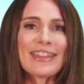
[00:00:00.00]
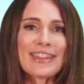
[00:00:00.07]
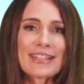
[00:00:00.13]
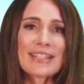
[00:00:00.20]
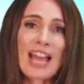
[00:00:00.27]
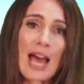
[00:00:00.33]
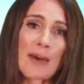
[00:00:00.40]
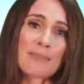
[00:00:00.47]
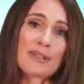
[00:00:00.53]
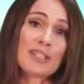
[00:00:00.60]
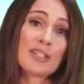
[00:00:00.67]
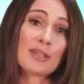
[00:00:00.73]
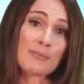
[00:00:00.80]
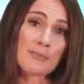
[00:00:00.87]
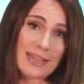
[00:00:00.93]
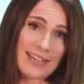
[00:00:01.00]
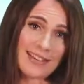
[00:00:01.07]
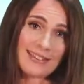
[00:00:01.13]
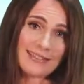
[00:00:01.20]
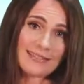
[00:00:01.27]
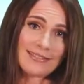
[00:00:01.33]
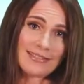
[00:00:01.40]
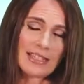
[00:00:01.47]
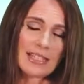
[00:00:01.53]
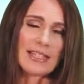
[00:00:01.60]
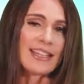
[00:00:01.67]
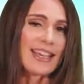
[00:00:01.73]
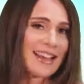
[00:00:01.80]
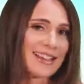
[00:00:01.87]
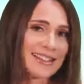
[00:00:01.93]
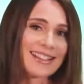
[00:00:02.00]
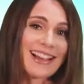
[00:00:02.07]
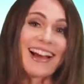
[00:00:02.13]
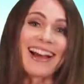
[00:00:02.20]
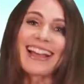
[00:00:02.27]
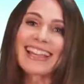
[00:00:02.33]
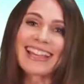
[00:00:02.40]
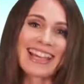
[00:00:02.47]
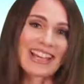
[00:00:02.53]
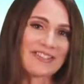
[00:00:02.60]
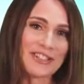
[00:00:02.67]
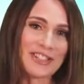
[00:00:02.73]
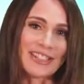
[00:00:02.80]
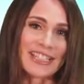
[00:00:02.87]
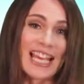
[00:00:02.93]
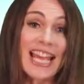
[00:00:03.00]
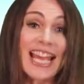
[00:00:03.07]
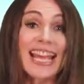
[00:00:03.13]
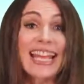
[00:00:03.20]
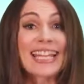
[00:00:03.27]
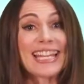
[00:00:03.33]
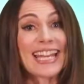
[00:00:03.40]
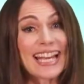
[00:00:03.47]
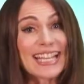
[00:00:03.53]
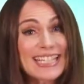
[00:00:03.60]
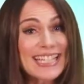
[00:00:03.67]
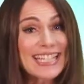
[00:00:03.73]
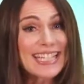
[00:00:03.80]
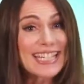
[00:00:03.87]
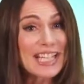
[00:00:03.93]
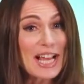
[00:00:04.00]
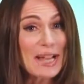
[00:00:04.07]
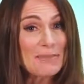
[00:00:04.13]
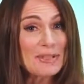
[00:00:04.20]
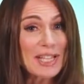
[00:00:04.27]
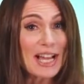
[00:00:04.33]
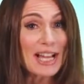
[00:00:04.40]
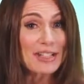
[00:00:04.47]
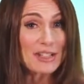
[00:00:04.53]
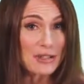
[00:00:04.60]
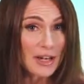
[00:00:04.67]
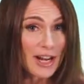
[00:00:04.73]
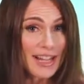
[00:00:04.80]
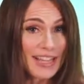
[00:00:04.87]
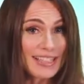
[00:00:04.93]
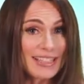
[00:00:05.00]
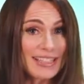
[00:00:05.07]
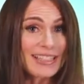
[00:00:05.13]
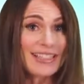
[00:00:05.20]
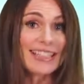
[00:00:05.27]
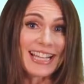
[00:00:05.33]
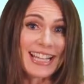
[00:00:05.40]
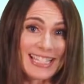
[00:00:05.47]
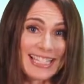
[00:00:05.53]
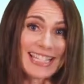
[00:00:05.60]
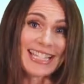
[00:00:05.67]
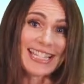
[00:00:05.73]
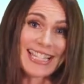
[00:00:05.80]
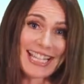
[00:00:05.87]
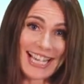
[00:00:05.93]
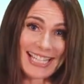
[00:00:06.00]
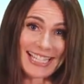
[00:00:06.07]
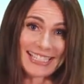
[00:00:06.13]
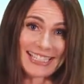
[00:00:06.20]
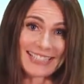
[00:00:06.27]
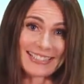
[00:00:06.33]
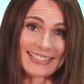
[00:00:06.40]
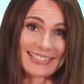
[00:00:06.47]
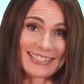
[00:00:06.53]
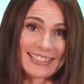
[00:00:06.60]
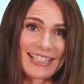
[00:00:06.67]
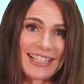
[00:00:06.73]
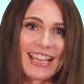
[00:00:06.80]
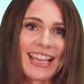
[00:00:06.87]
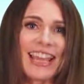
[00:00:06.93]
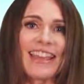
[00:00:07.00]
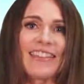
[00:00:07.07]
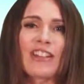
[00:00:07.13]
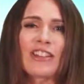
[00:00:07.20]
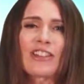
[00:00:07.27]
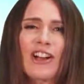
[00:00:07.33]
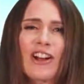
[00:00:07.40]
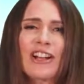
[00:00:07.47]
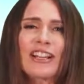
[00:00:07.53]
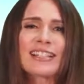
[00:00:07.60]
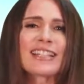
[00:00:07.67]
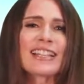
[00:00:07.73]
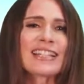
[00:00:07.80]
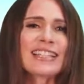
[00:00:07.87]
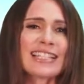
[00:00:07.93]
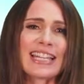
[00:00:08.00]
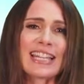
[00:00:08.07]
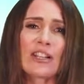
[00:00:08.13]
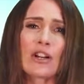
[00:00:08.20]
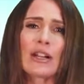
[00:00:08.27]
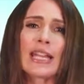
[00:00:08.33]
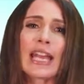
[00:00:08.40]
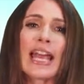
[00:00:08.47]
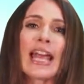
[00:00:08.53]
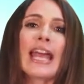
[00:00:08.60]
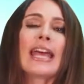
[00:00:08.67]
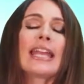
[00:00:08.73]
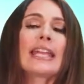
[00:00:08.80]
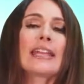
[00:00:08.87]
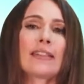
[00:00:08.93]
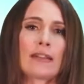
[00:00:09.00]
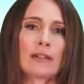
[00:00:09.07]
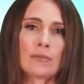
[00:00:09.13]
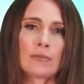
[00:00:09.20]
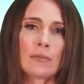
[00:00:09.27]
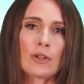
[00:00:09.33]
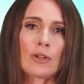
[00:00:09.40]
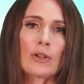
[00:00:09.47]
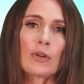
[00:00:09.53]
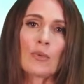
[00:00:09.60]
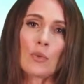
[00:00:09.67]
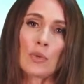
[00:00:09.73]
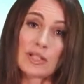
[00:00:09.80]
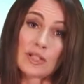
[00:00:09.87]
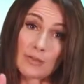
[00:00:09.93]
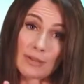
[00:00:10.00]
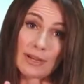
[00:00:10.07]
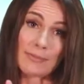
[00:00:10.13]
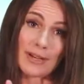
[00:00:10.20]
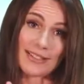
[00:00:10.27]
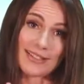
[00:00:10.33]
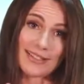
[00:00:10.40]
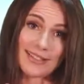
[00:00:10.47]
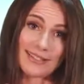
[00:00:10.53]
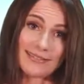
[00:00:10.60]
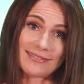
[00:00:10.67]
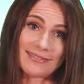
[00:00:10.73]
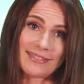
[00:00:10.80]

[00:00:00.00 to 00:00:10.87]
This happened to me. Yes, I counted. 19 times I tried 19 diets. And the longest I stayed on any of them was 3 months.